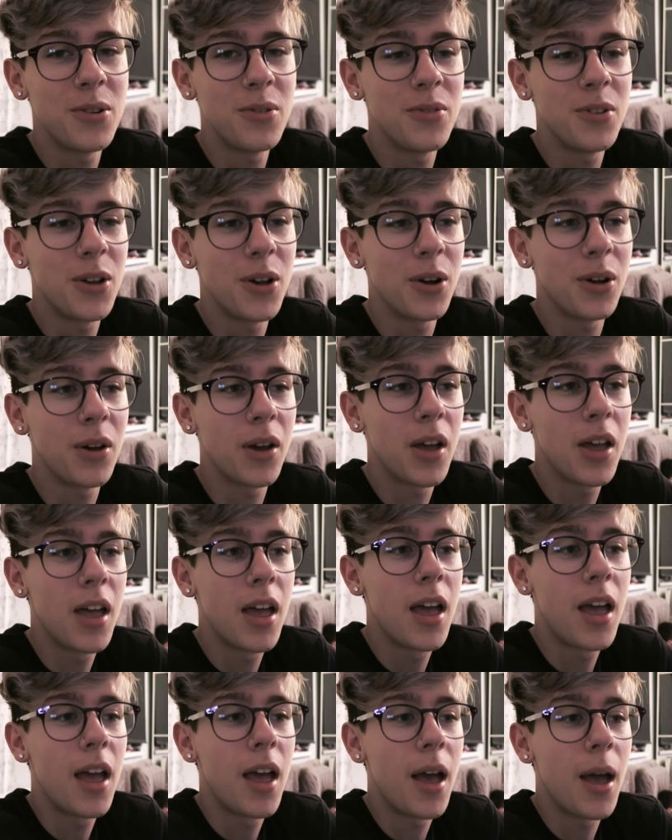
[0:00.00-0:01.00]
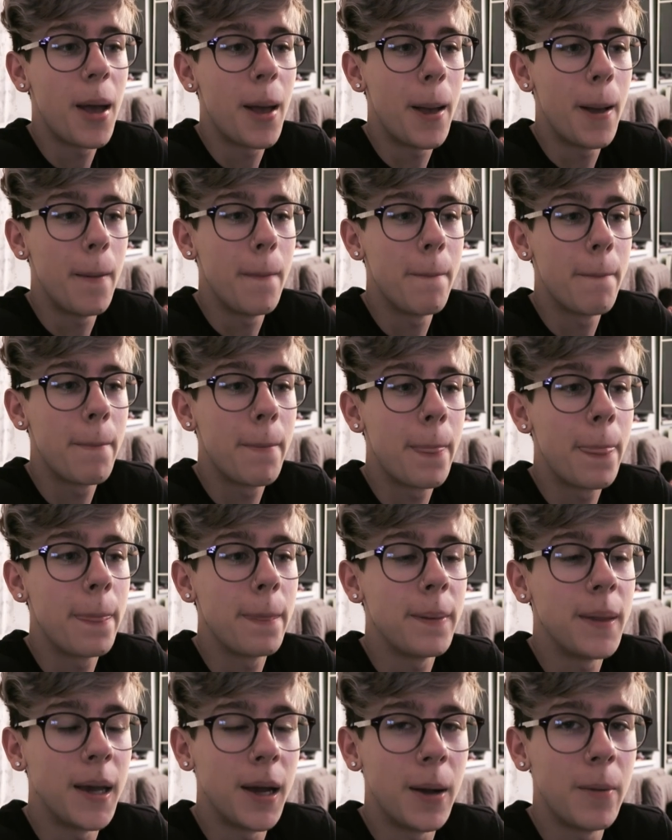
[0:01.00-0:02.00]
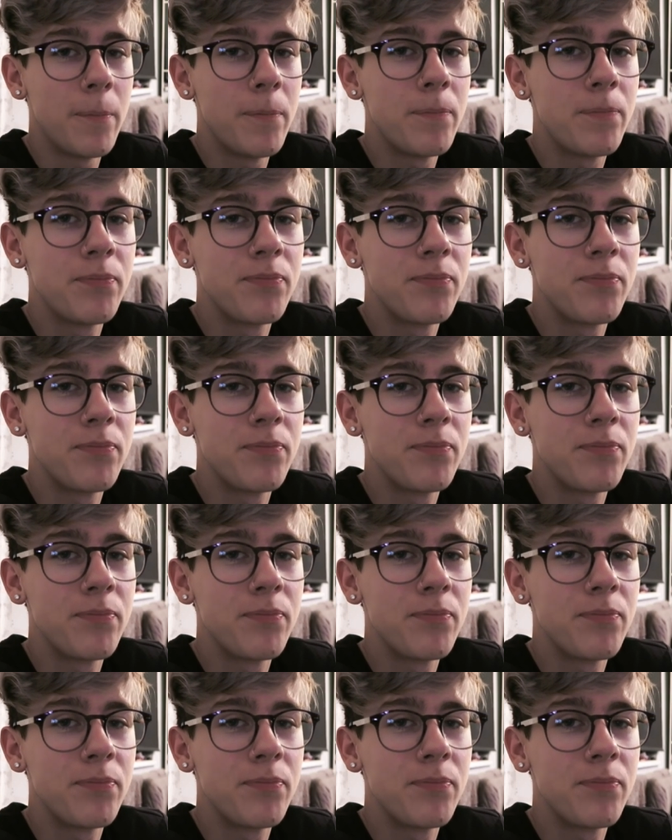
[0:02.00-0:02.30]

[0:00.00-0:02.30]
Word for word: new vlog. Um, yeah.